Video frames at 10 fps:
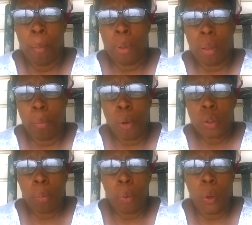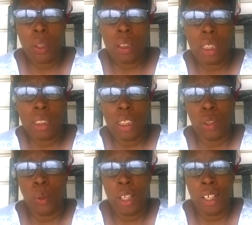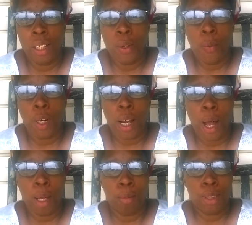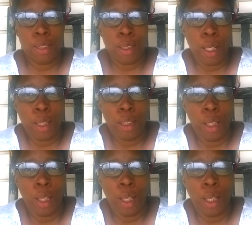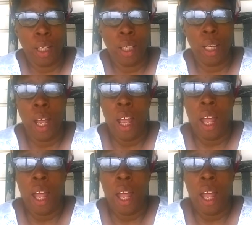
But the most important thing is that you hear what I am saying,